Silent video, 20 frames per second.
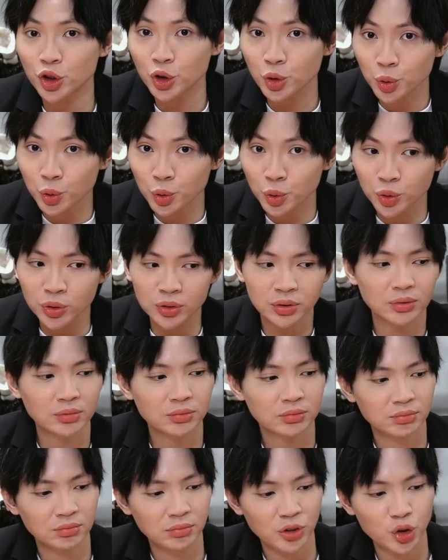to
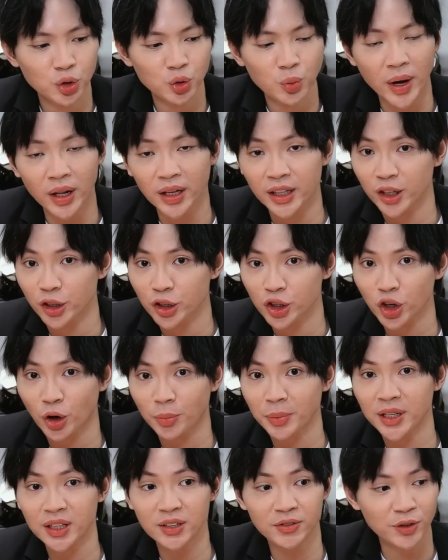do well in your
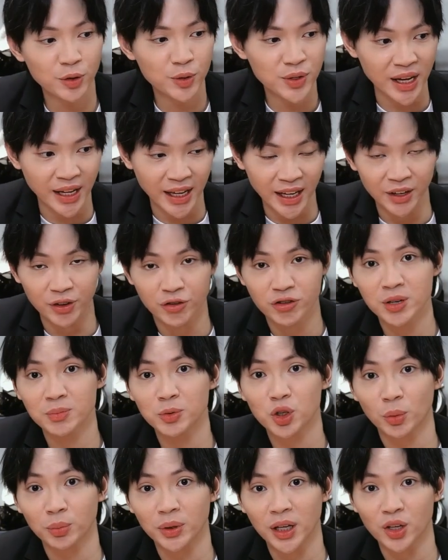job interviews and get a dream
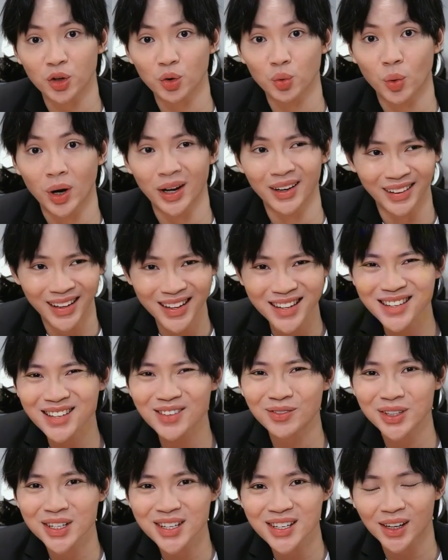job that you want. That's the
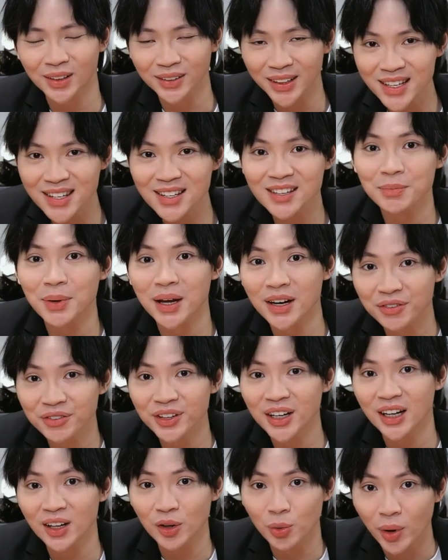result, that's the benefit
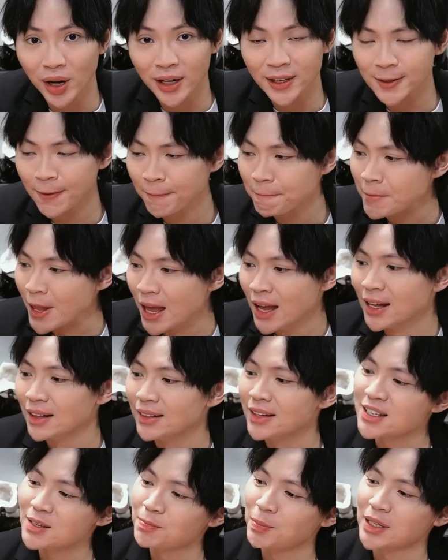that they want.
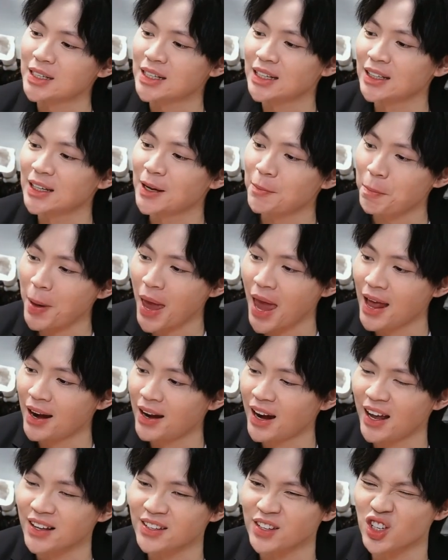This particular pen
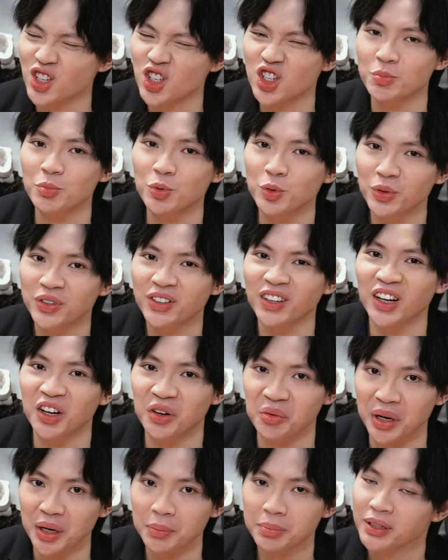has a smooth
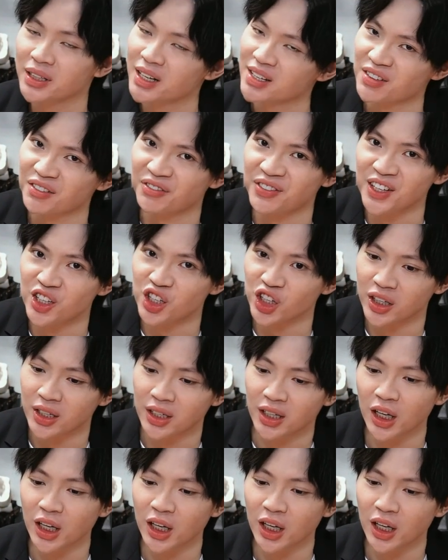grip. That's a feature